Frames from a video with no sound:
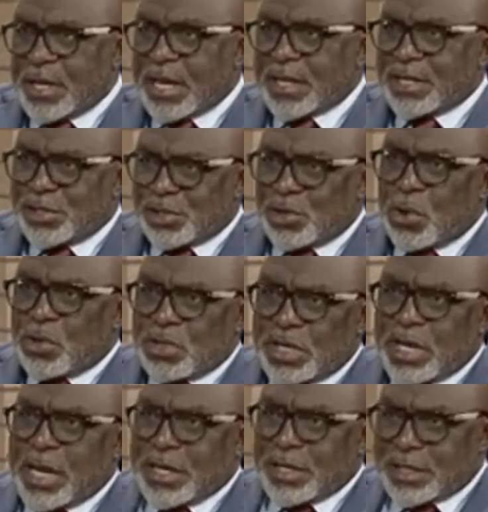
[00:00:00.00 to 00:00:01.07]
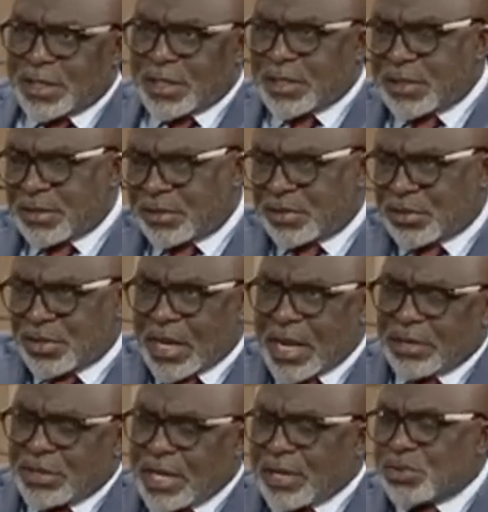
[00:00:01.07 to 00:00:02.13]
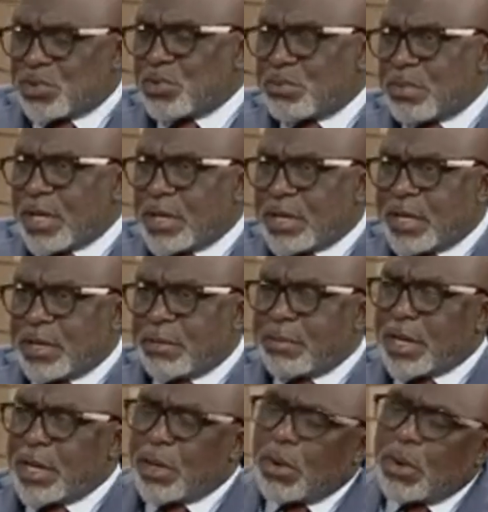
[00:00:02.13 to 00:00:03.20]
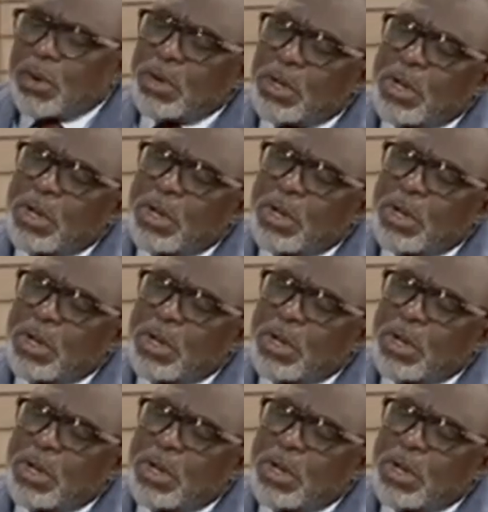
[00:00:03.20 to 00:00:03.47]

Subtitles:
and the Scotland, as you may know.